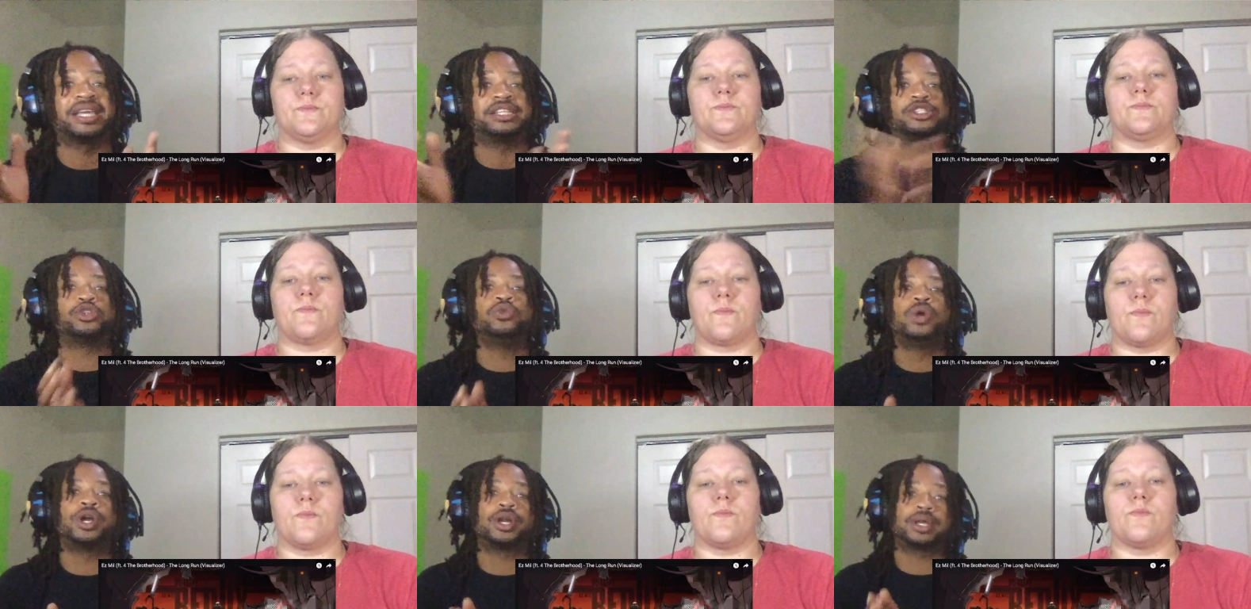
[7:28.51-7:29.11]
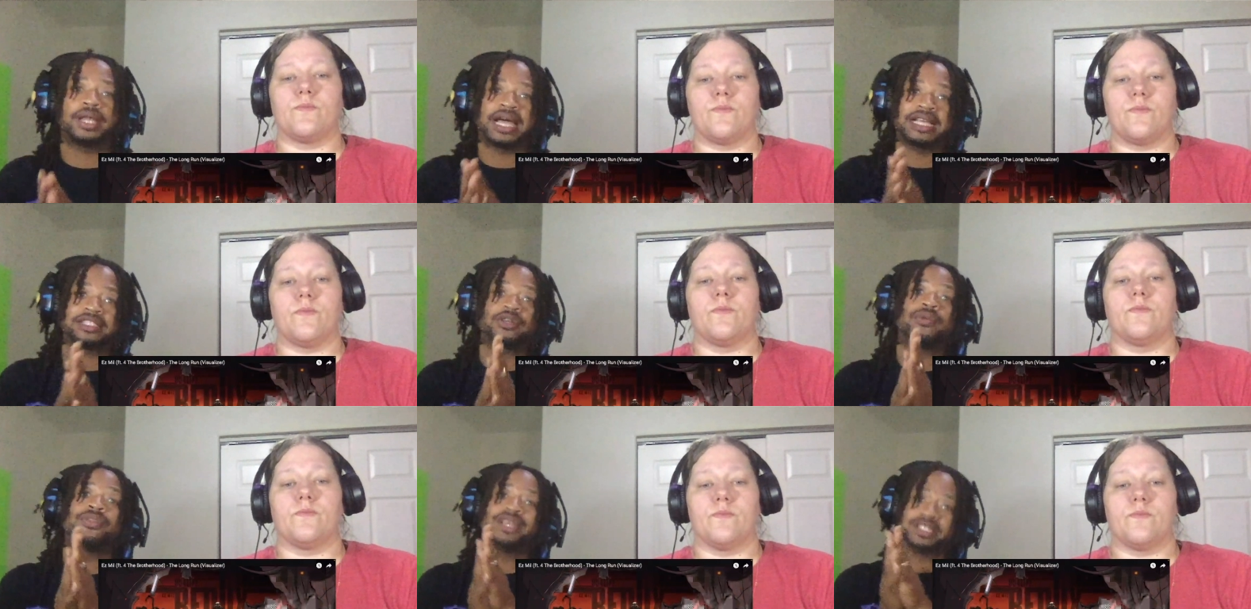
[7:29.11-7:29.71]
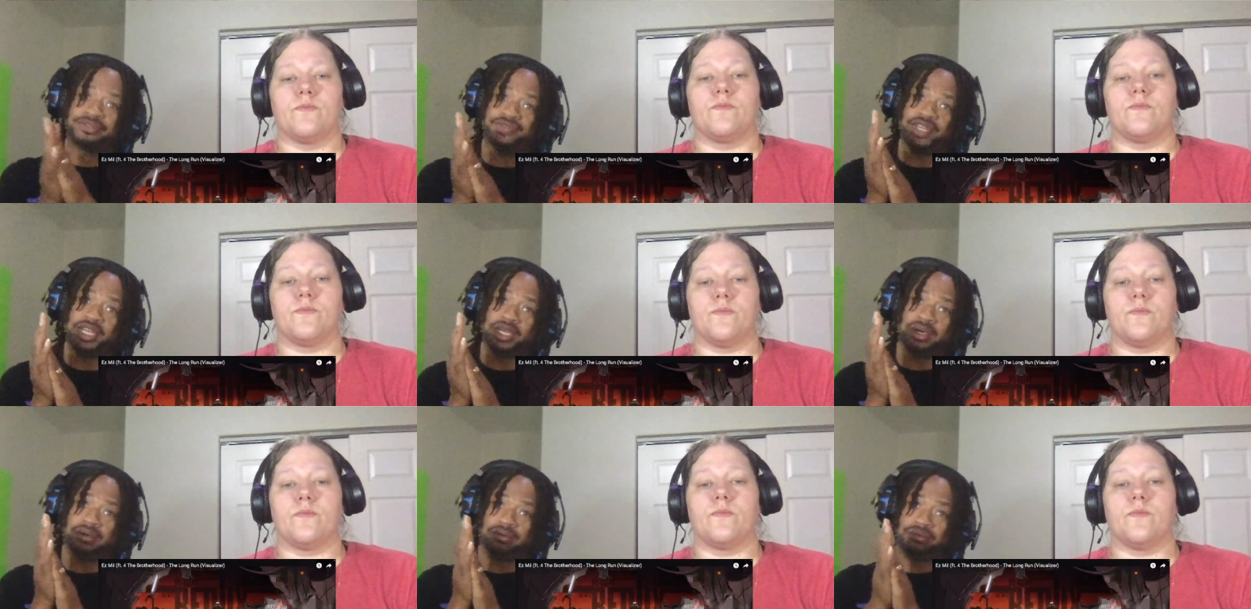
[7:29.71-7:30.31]
Speaker 1: two hundred likes on this video.
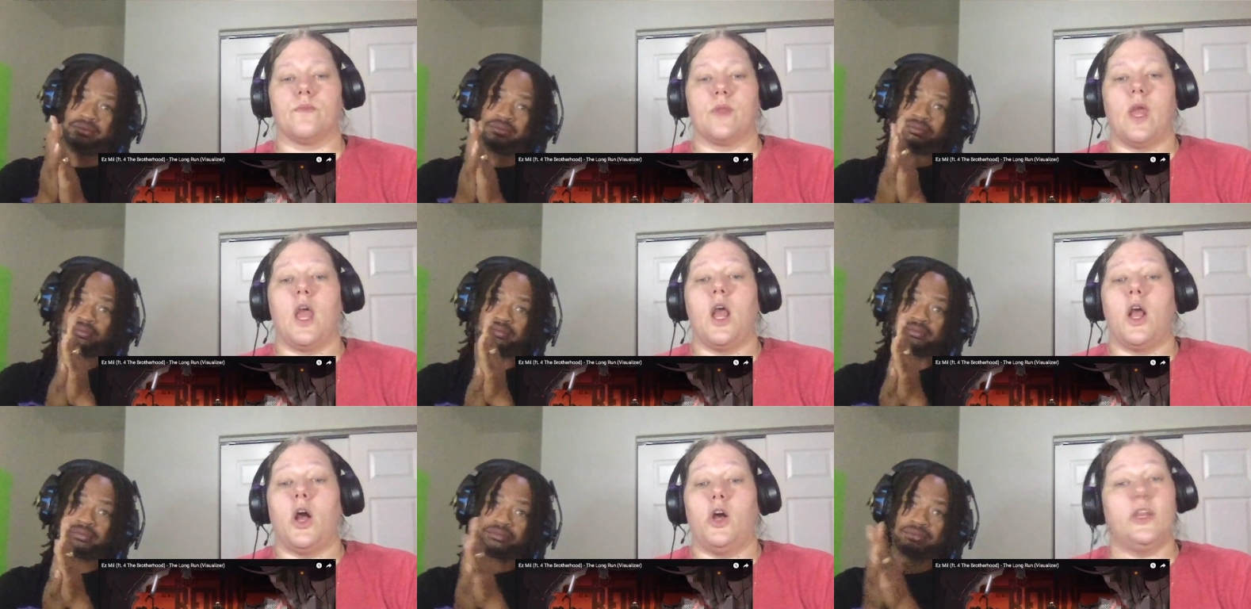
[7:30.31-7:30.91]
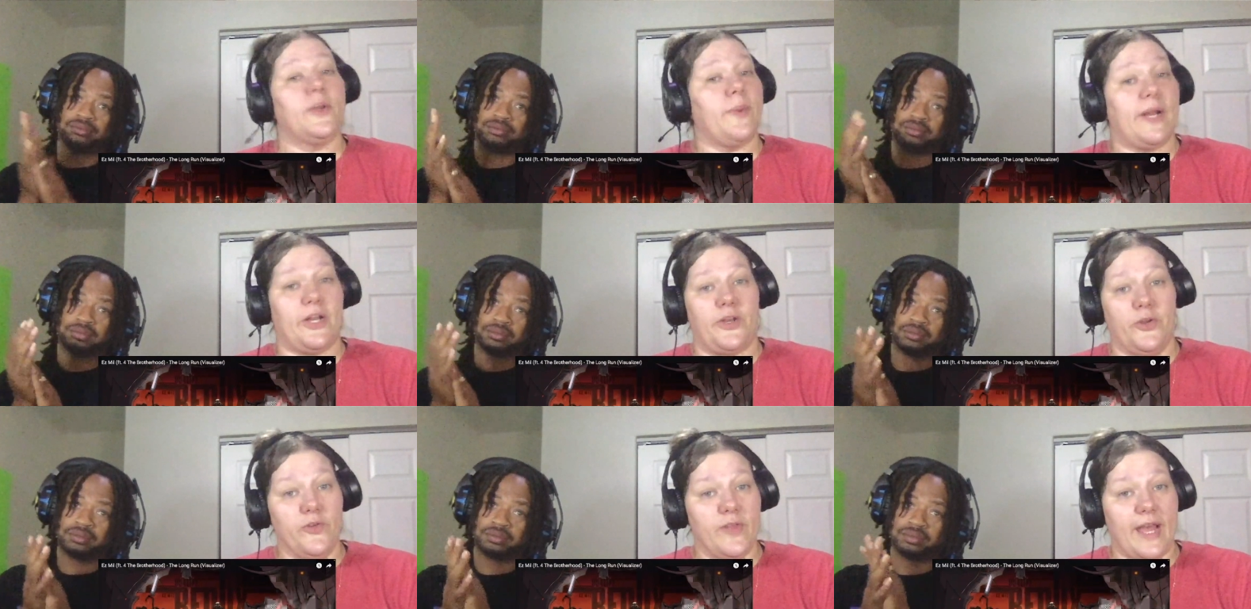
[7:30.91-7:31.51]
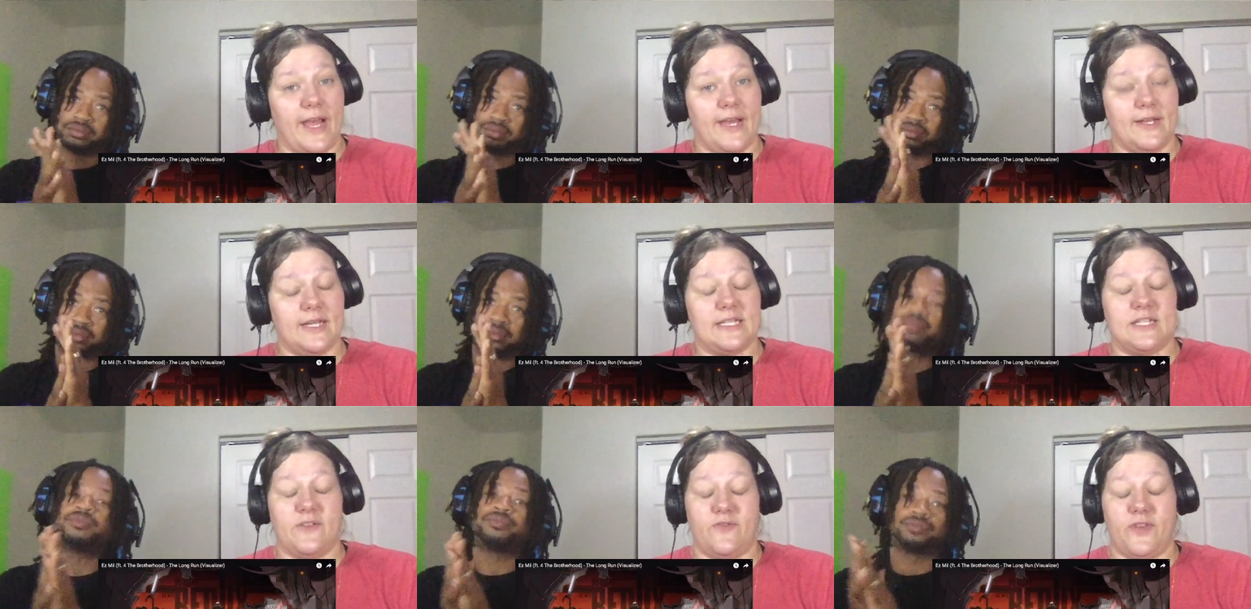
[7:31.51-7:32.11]
Speaker 2: Only way to do that is
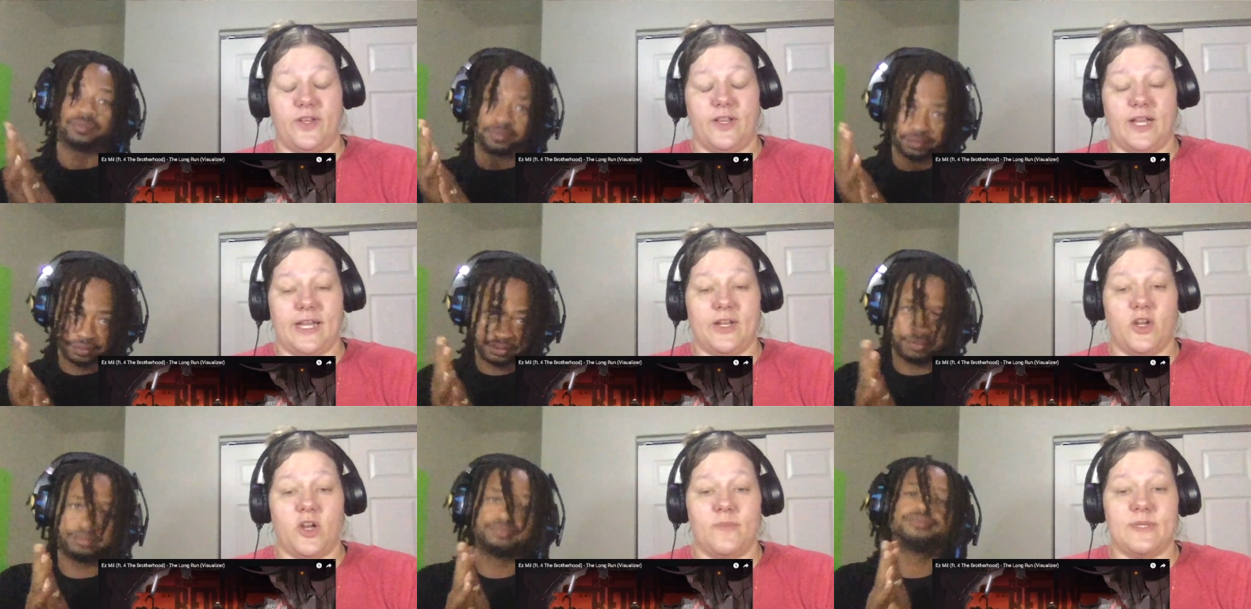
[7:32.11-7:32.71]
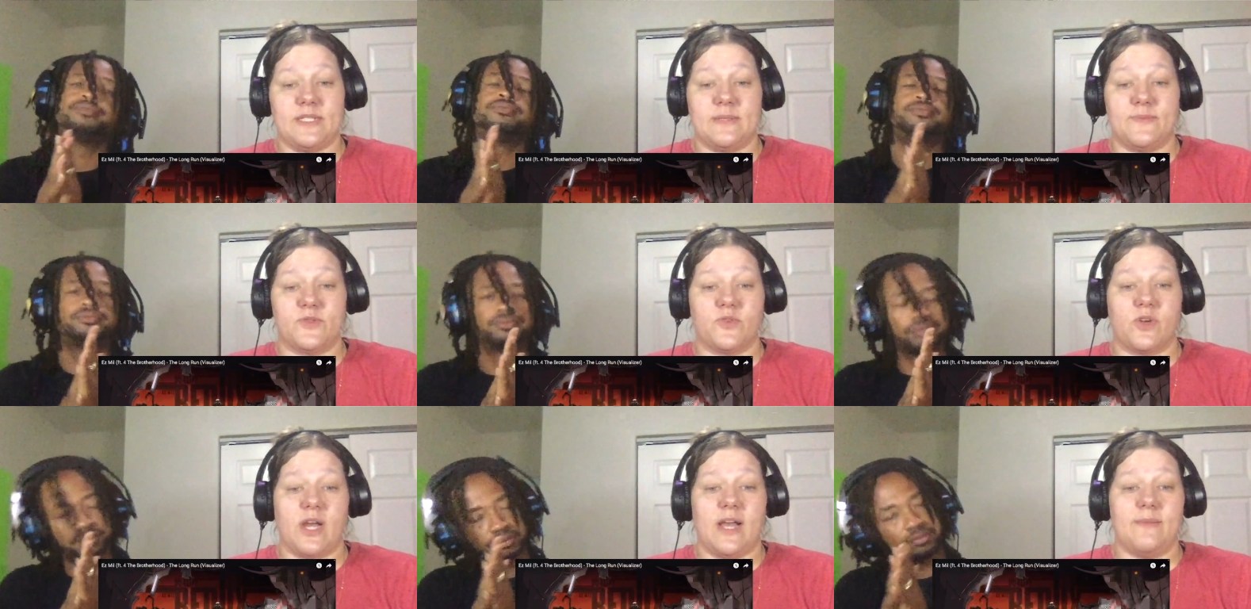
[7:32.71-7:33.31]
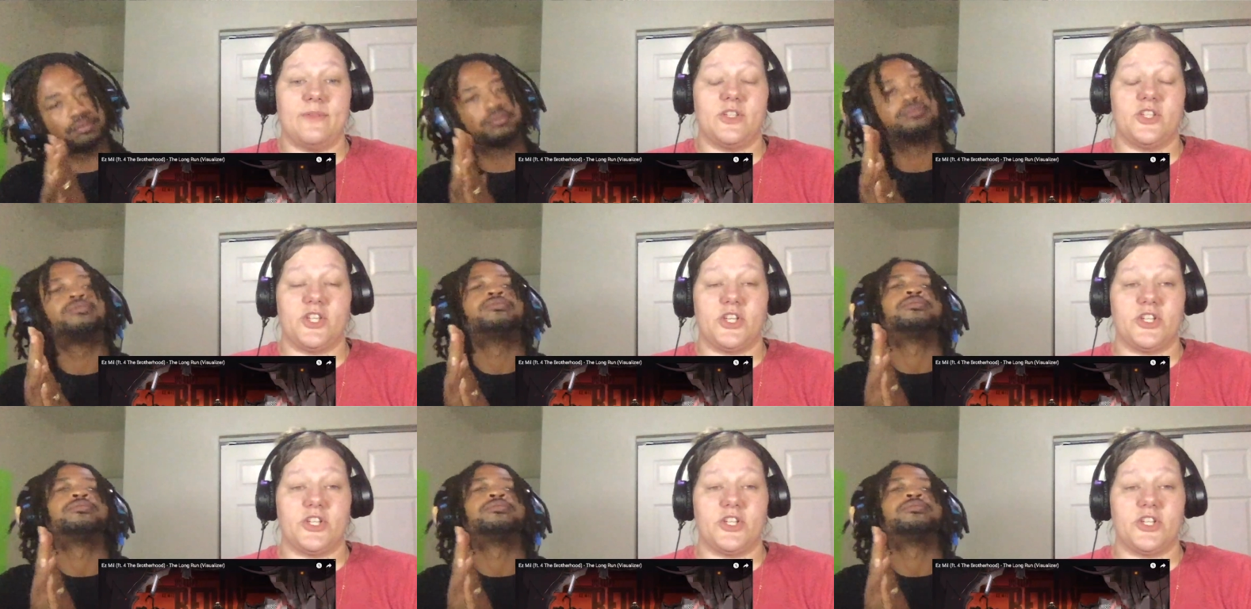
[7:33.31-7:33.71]
if you like, comment, subscribe, and share,